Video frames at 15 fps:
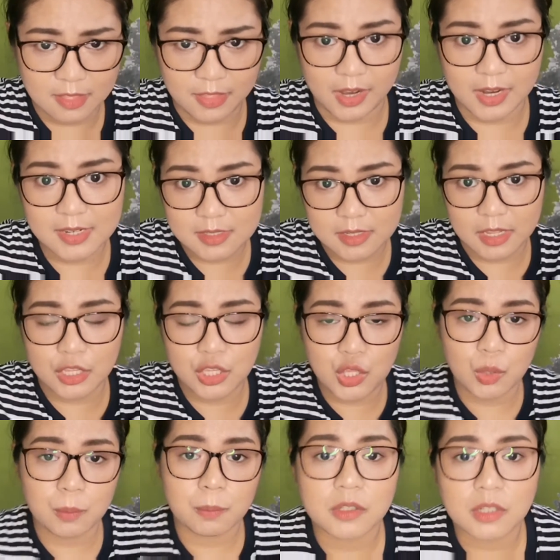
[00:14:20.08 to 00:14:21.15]
There is a
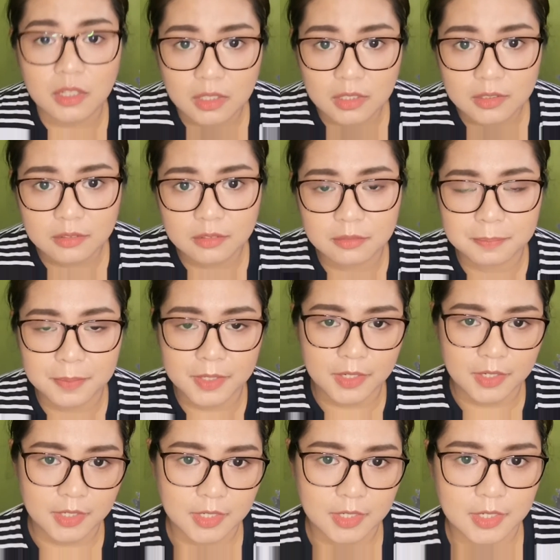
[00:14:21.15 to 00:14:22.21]
cubicle
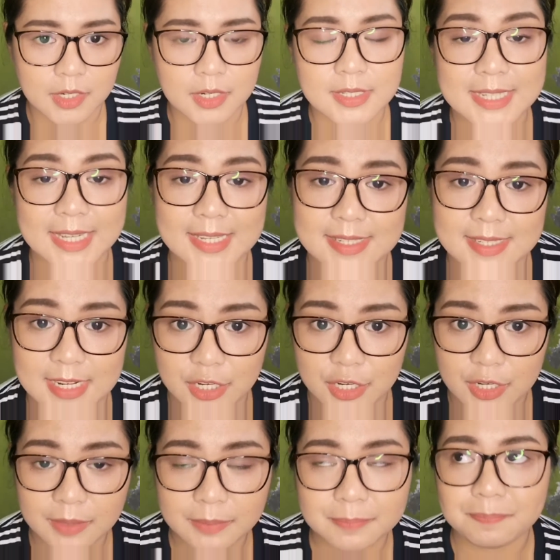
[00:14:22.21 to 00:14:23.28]
per test
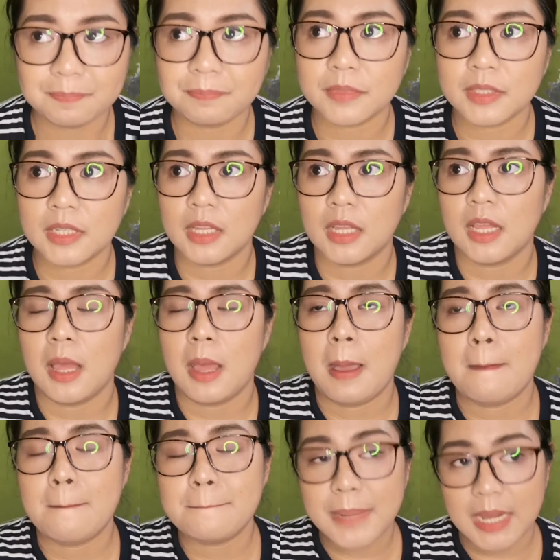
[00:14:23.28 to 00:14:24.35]
taker,
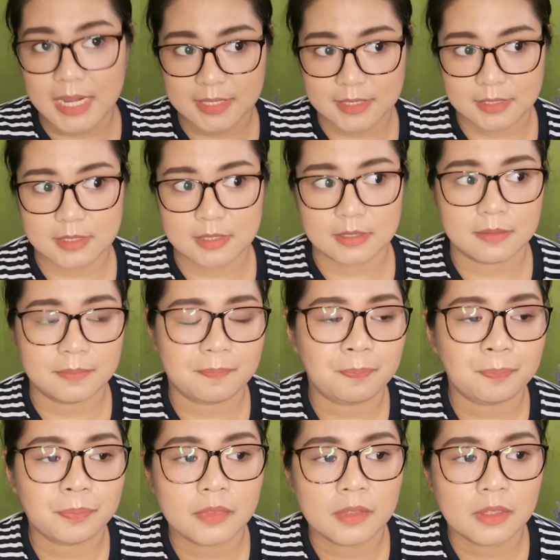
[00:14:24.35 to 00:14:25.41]
but
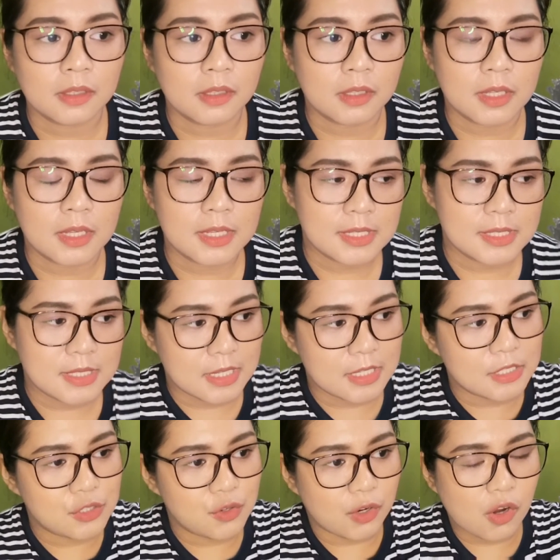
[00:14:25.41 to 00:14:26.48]

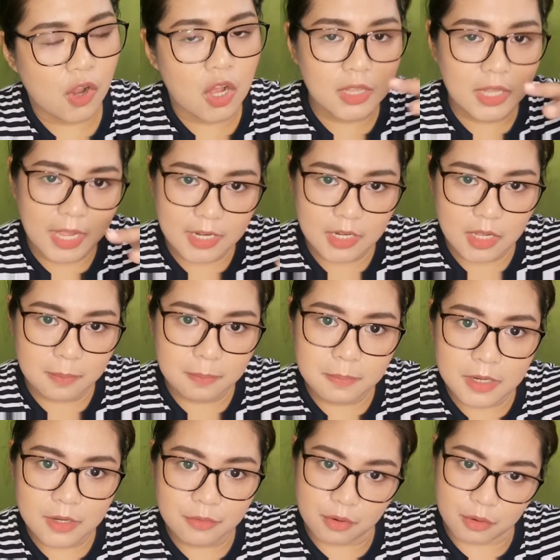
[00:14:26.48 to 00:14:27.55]
since you're all lined
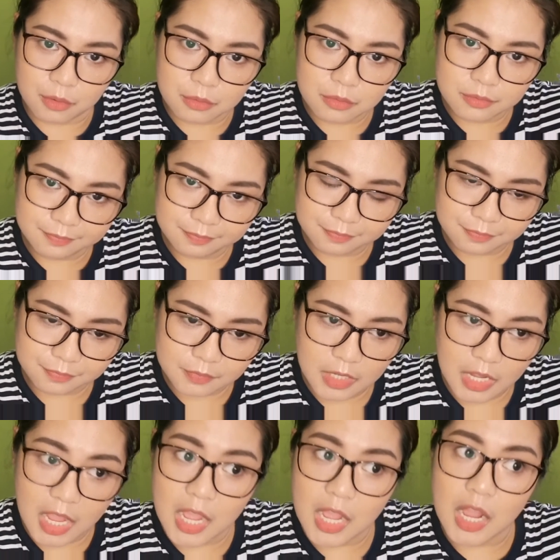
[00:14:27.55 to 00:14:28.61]
up in a row
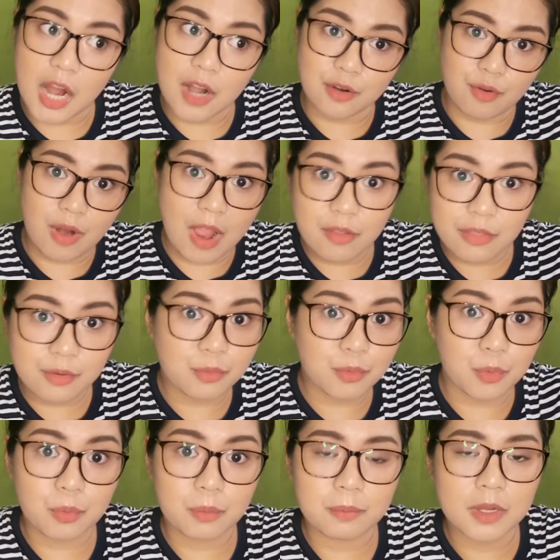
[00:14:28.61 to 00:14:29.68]
around the
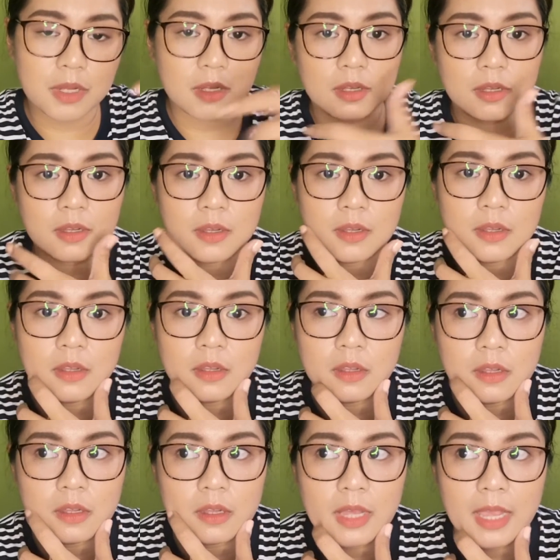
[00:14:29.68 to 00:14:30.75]
room
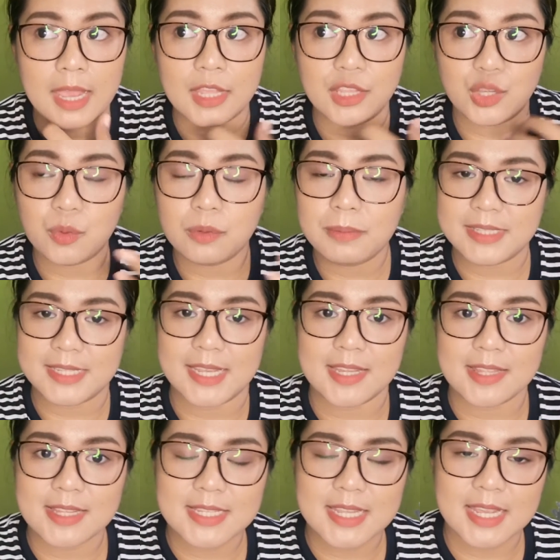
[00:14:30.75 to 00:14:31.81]
and you will be
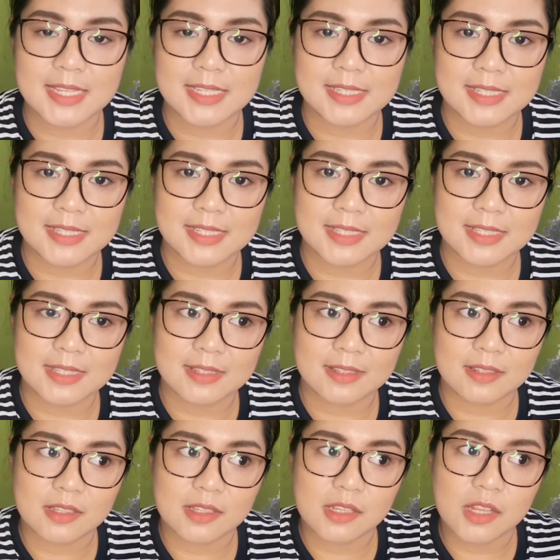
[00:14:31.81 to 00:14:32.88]
taking the test
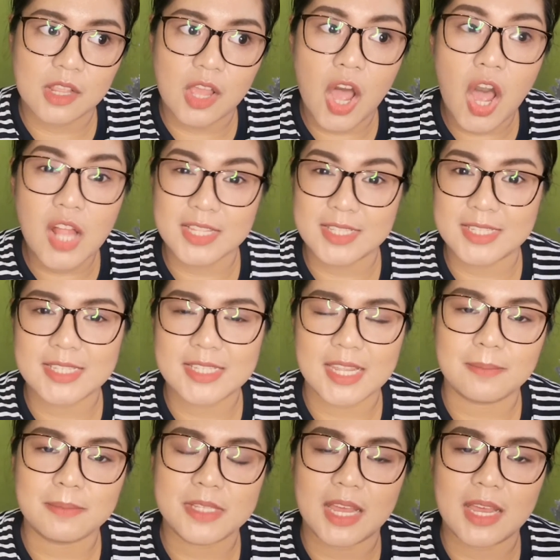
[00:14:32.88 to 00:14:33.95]
all at the
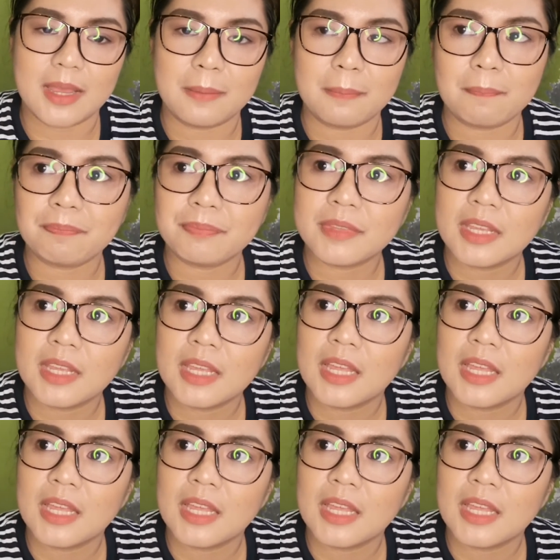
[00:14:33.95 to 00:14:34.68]
same time,